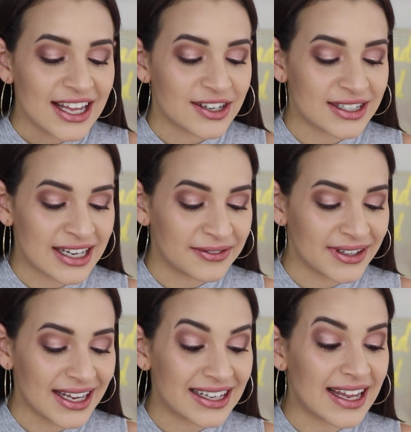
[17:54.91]
There's
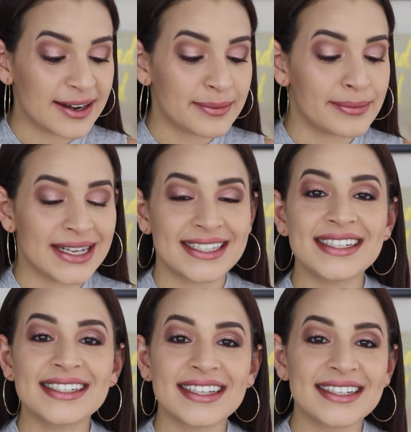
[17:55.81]
definitely a lot of
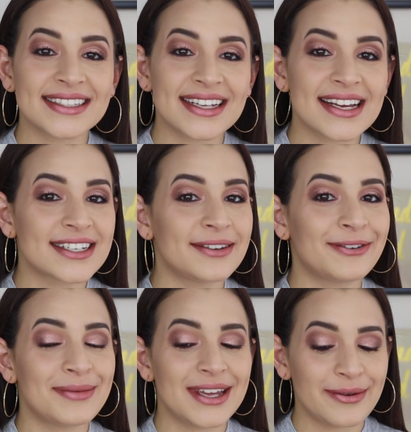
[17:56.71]
misses in this collection
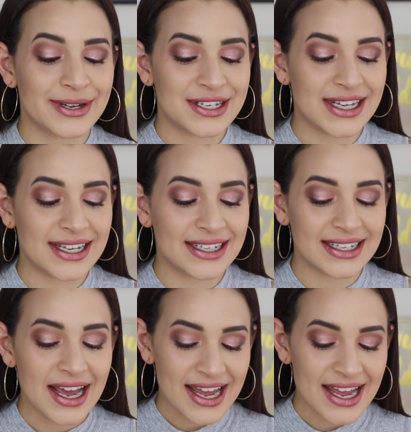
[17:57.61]
for me which is